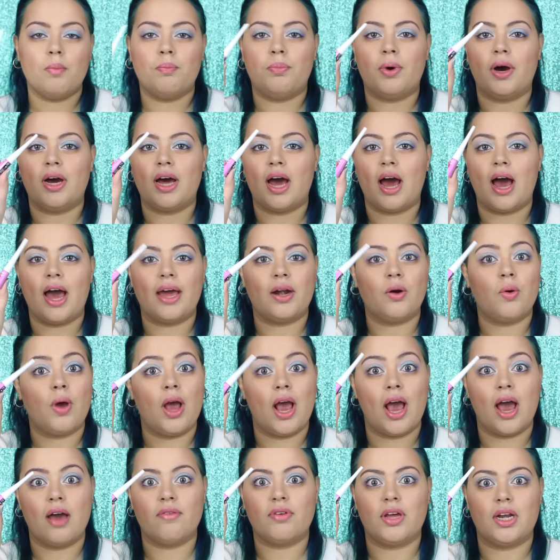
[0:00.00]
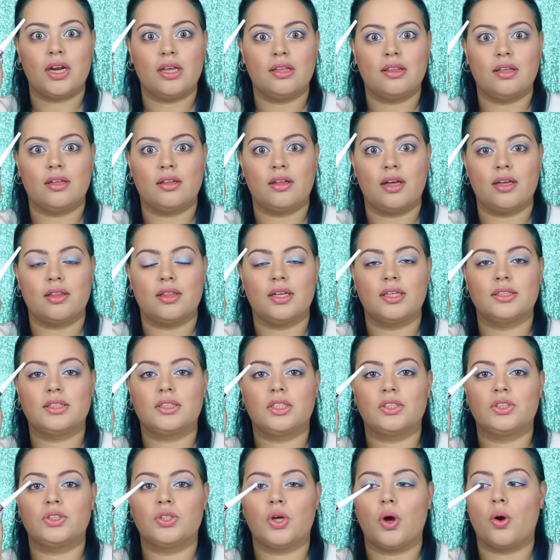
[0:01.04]
But I don't have anything like
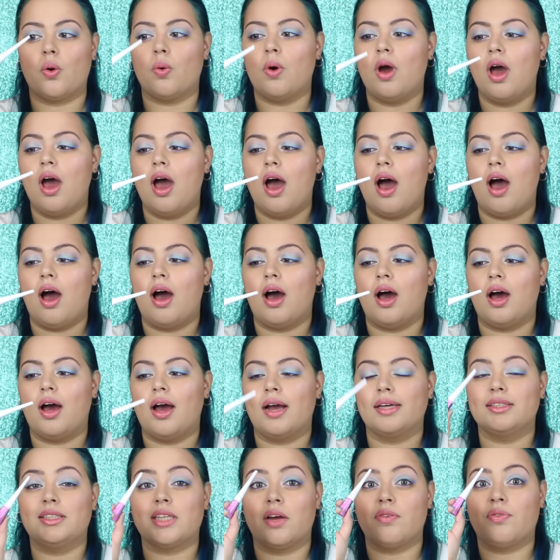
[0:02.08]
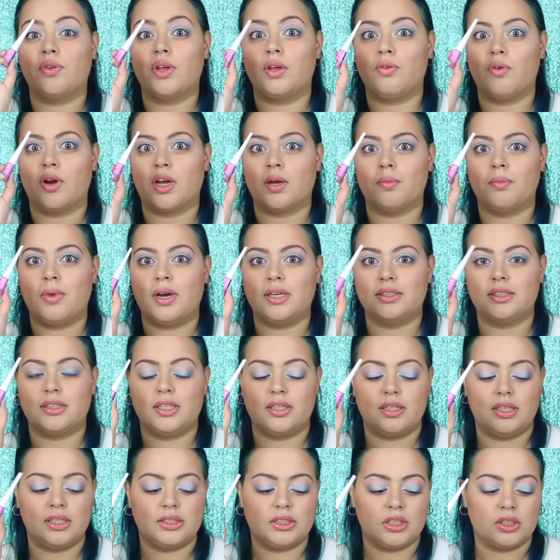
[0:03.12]
this. So uh, I definitely recommend
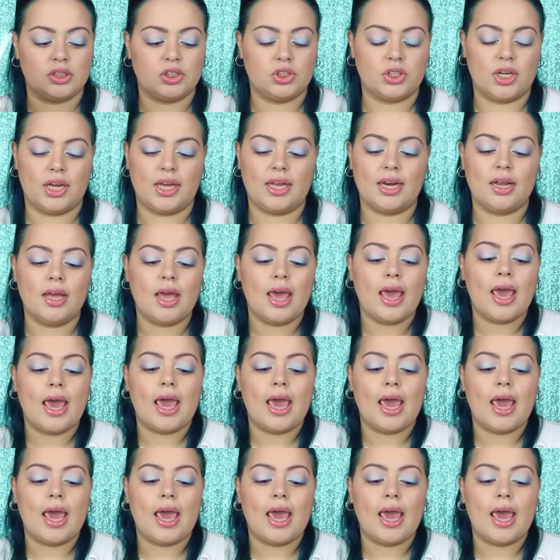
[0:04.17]
this shade.